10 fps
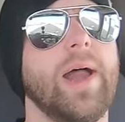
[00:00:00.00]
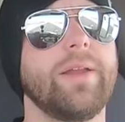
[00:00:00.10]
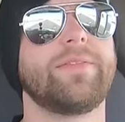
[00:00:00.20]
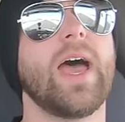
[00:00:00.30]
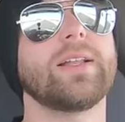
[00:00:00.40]

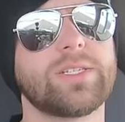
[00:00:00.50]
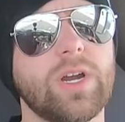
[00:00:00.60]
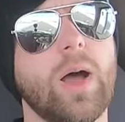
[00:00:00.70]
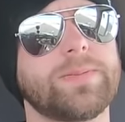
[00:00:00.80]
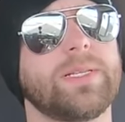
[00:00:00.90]
And if that
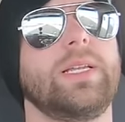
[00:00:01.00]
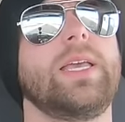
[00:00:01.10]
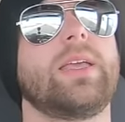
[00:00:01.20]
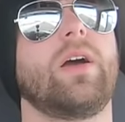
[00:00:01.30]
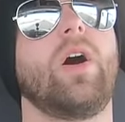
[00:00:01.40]
stops the
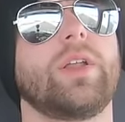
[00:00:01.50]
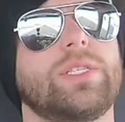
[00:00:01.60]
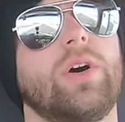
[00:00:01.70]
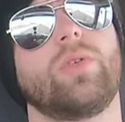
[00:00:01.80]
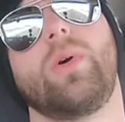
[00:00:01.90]
leak on
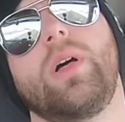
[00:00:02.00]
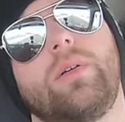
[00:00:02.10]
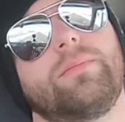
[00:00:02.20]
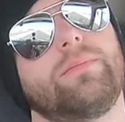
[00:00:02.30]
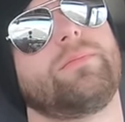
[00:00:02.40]
its own,
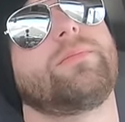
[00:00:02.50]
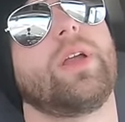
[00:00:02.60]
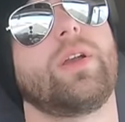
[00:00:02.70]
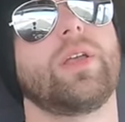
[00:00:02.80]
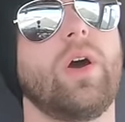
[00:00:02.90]
well,
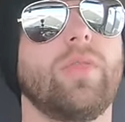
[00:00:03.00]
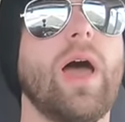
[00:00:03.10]
there you go.